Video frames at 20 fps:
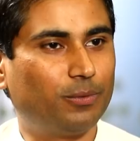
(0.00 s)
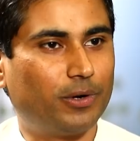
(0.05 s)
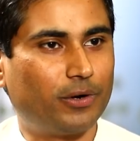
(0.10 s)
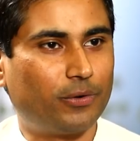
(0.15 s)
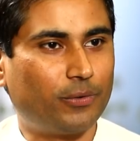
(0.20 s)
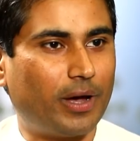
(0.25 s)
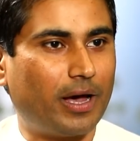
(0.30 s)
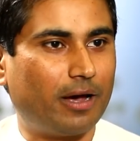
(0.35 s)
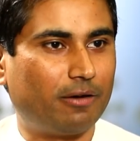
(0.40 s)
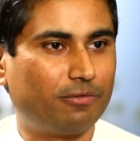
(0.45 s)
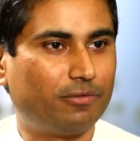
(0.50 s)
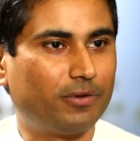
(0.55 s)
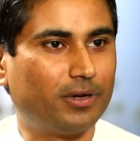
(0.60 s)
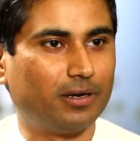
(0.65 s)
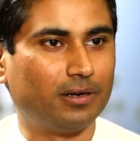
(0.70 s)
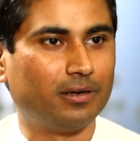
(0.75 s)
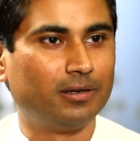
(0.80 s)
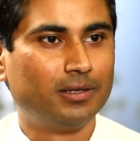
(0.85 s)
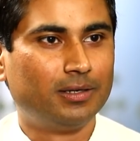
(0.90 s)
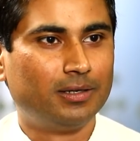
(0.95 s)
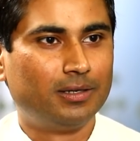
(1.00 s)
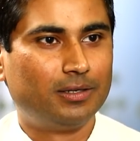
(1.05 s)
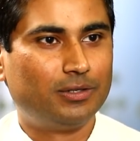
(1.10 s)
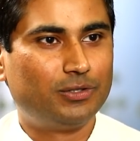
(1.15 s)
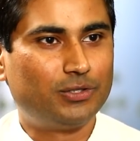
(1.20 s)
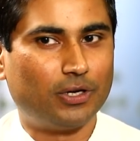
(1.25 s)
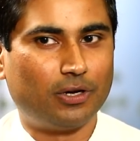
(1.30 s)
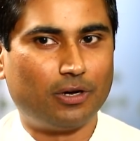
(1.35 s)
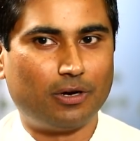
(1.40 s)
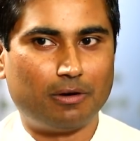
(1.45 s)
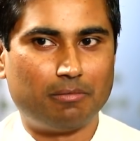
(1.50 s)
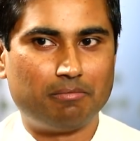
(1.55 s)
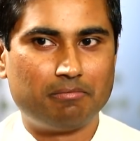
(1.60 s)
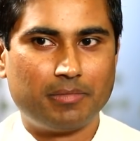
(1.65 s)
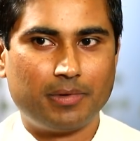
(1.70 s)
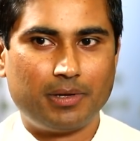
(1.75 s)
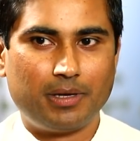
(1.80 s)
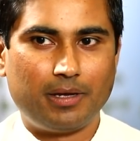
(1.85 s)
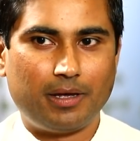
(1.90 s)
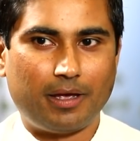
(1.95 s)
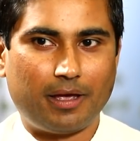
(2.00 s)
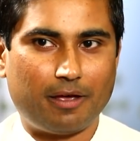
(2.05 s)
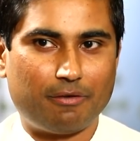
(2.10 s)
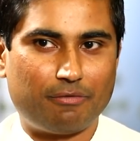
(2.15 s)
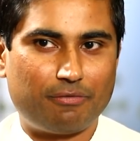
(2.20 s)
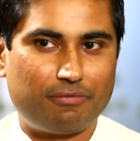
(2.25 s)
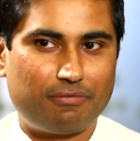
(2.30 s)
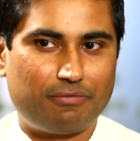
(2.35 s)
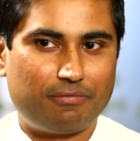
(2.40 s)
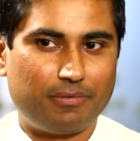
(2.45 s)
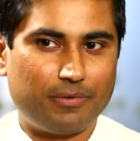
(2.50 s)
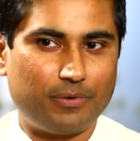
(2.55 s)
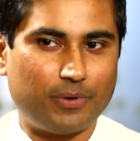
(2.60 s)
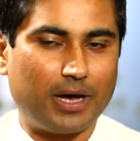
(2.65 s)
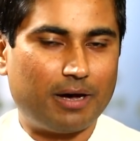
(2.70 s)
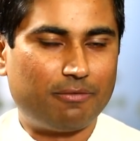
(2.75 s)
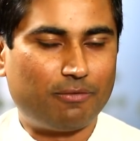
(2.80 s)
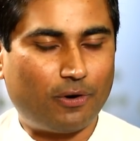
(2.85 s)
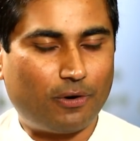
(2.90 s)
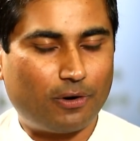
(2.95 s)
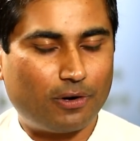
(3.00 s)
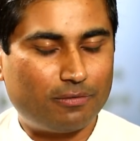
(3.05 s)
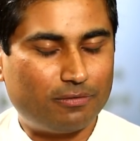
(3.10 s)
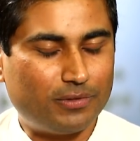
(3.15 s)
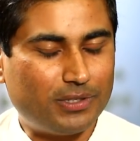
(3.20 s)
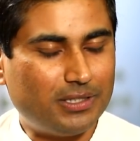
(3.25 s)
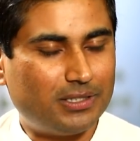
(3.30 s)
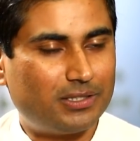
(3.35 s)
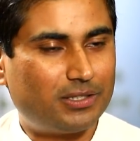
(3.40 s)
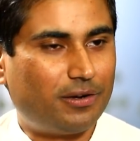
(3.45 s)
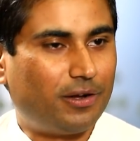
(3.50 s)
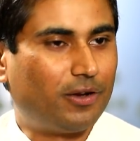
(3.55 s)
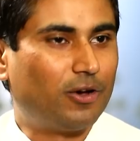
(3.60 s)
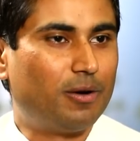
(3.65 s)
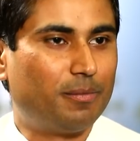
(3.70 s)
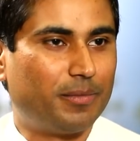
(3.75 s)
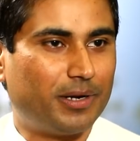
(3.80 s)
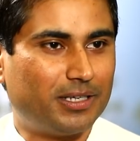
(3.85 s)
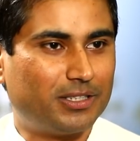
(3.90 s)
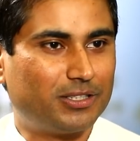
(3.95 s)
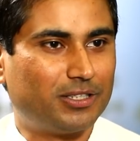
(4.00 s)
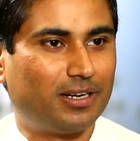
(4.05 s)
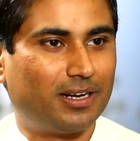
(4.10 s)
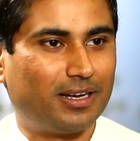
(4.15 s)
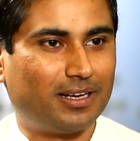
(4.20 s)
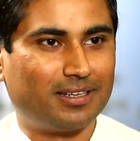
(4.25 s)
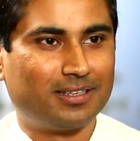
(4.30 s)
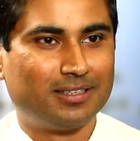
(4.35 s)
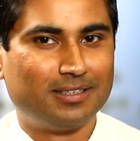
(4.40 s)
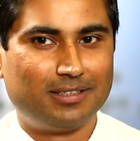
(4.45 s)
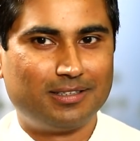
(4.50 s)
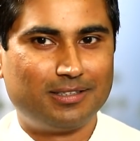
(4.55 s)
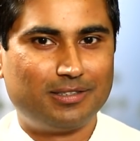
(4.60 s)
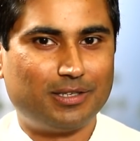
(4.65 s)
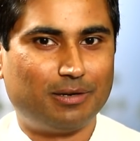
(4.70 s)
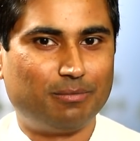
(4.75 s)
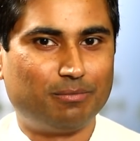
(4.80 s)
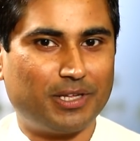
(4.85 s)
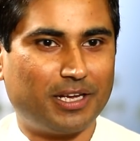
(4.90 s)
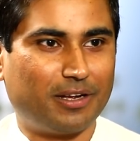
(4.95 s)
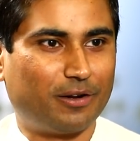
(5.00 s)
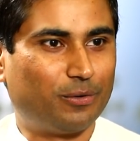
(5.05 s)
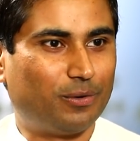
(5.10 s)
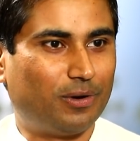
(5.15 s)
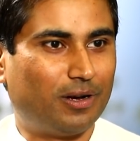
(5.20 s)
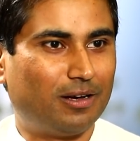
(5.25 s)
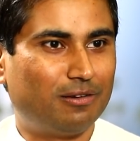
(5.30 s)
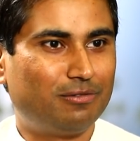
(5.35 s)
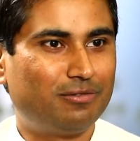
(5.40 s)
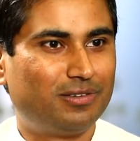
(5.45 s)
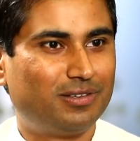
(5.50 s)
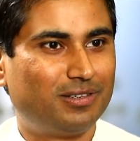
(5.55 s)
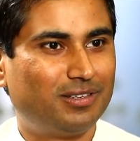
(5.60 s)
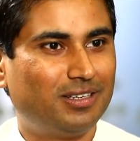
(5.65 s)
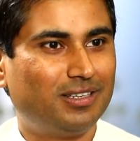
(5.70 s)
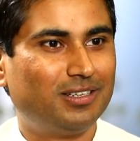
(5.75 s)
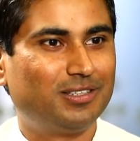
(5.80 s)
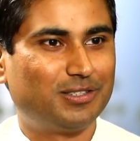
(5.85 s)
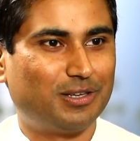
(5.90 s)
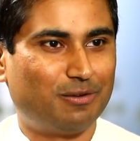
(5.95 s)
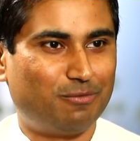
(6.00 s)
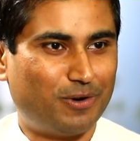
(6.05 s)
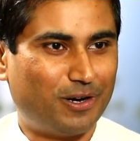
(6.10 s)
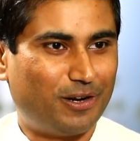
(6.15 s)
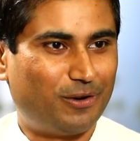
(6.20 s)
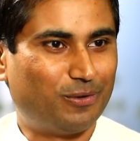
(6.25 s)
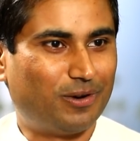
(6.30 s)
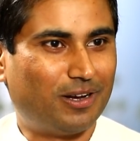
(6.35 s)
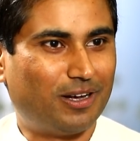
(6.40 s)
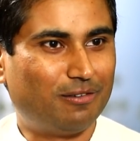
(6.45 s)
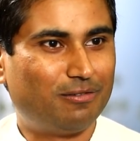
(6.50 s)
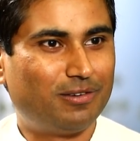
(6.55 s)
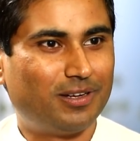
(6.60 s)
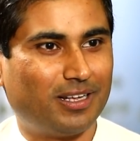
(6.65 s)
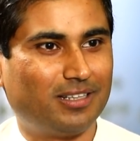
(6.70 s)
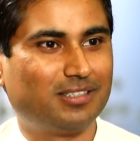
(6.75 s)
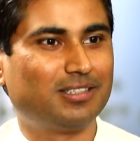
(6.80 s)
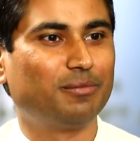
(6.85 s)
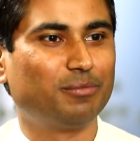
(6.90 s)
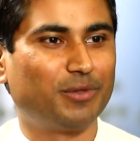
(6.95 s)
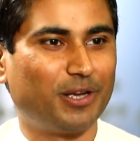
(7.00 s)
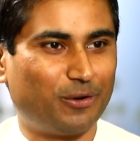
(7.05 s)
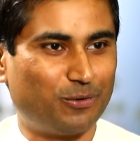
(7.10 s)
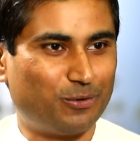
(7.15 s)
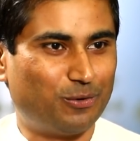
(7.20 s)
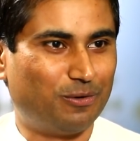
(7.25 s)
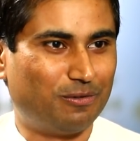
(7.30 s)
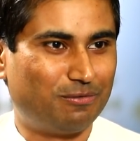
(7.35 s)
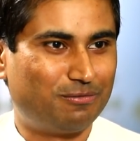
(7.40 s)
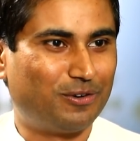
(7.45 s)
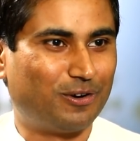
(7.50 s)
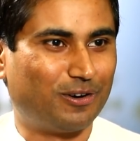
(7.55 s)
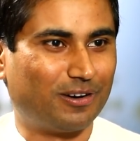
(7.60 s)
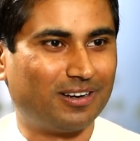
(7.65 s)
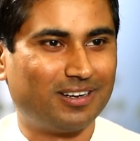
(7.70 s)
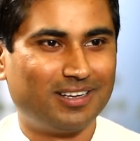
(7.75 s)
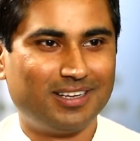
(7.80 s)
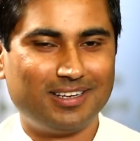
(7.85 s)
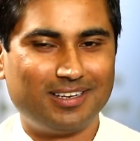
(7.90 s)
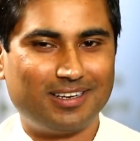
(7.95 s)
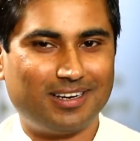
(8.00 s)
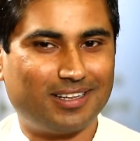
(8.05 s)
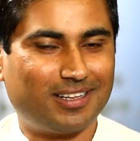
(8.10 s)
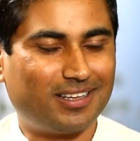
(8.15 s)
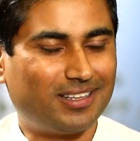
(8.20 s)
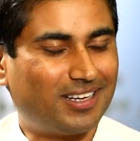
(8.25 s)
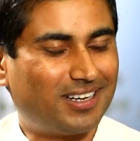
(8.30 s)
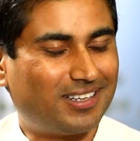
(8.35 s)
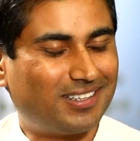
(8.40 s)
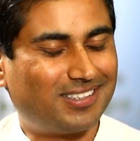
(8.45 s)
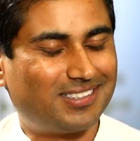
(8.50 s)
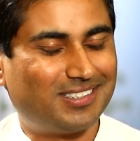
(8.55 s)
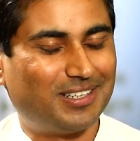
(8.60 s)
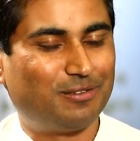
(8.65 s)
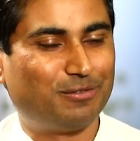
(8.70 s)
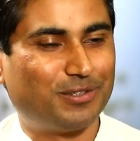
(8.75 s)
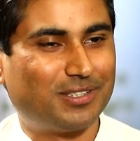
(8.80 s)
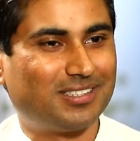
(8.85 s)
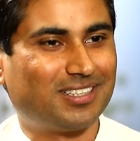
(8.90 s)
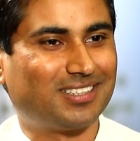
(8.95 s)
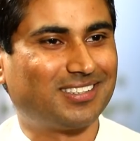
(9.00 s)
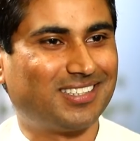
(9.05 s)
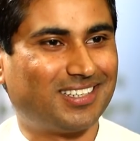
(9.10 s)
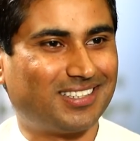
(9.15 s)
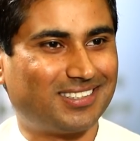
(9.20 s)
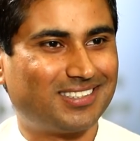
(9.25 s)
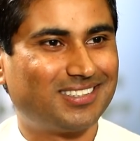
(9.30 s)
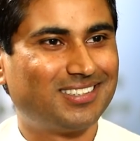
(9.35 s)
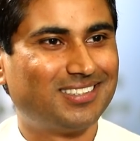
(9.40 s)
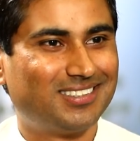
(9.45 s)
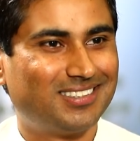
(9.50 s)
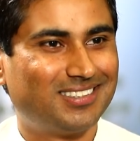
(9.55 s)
you want to have fun. So if you have all of these three combinations, like something to love, someone to love, and something to hope for, I think that itself is success.